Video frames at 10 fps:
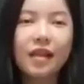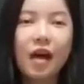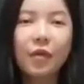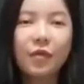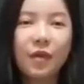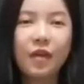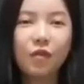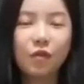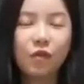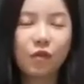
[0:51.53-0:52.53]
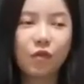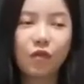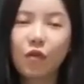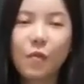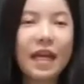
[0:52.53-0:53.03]
out with me to
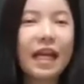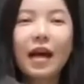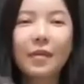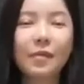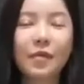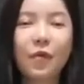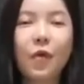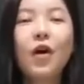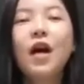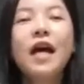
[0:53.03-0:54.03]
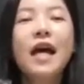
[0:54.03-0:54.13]
so many clubs before,